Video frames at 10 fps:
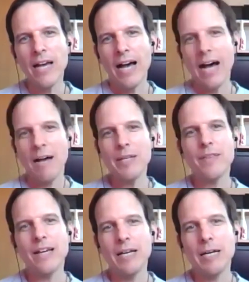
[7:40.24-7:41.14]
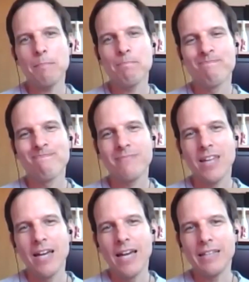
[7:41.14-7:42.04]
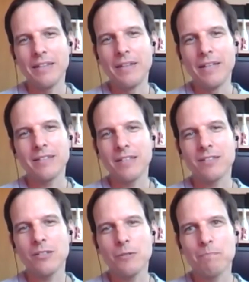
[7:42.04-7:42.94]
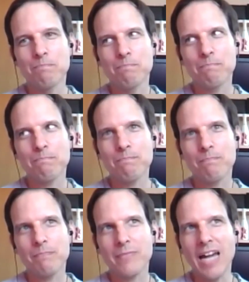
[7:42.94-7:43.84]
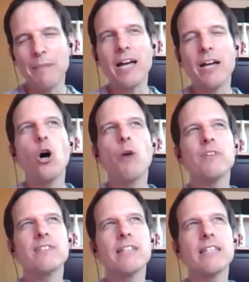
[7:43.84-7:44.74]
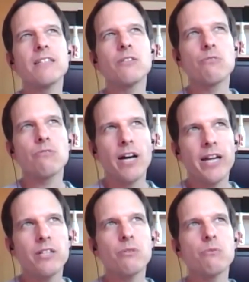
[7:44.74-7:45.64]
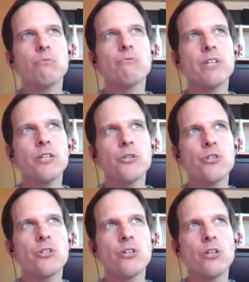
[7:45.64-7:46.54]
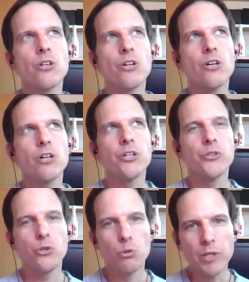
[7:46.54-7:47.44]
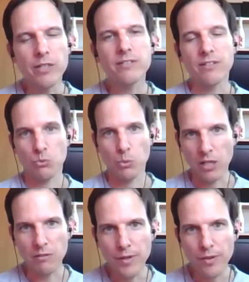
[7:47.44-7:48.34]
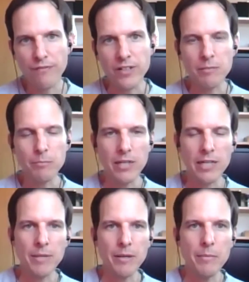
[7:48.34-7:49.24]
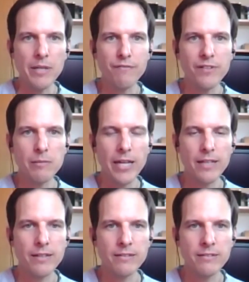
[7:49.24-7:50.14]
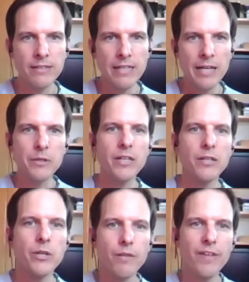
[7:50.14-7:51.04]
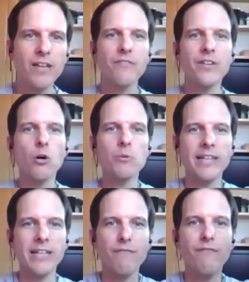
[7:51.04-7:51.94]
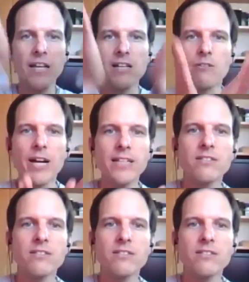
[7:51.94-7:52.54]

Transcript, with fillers: I mean, the, um, so I mean, I obviously try to reach newbies as well with a film. Um, I mean, a film like this, you can, you can think of it almost like a funnel, right?